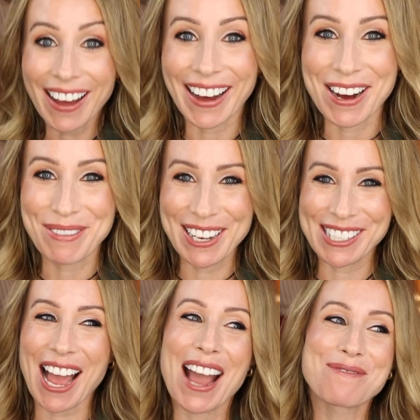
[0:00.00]
Um,
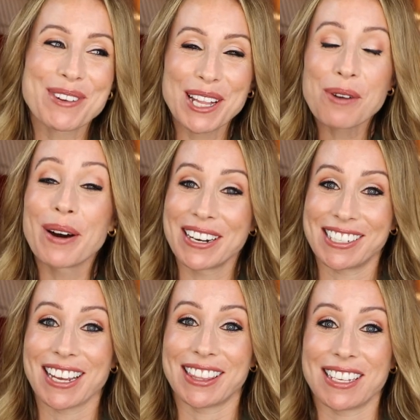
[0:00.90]
because I really
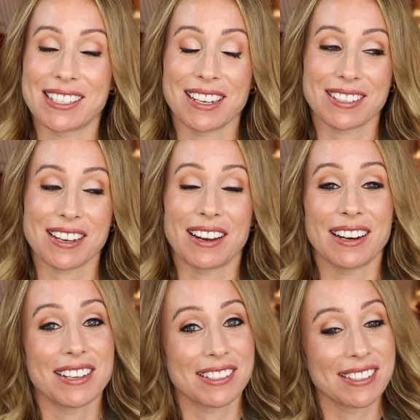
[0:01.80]
wanted to get these things done.
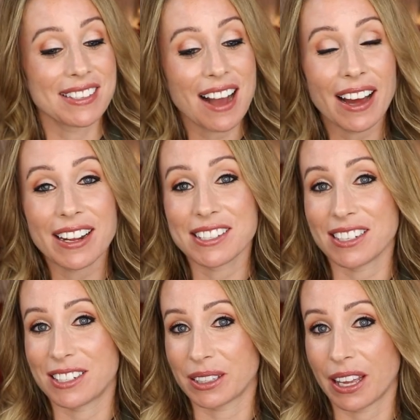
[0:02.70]
It is not
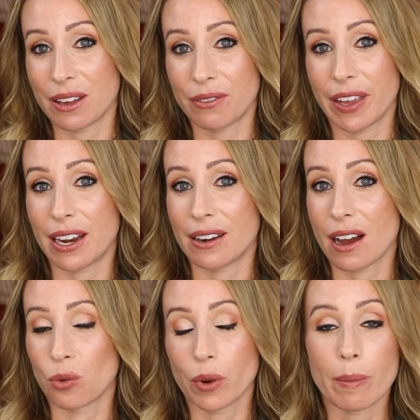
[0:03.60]
easy to live
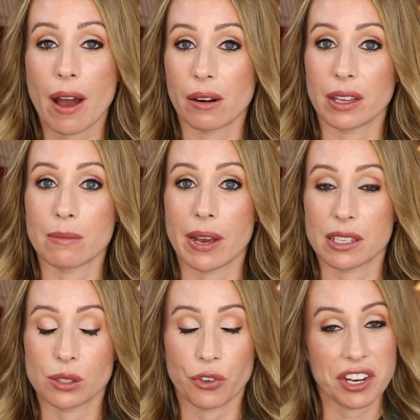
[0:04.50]
in a remodeling
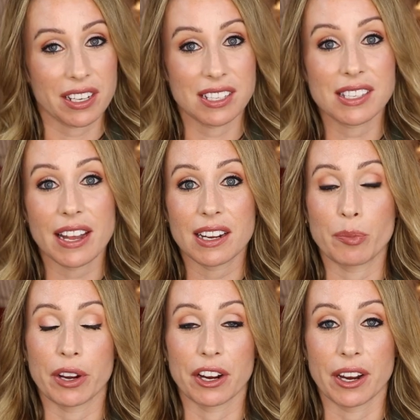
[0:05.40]
mess for an
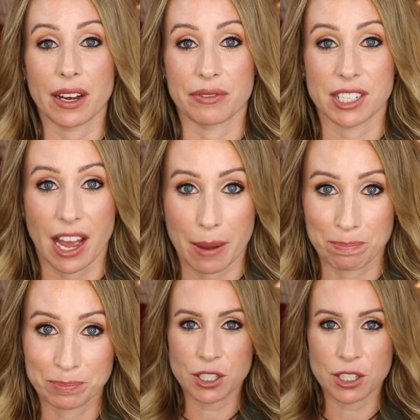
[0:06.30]
extended period of time.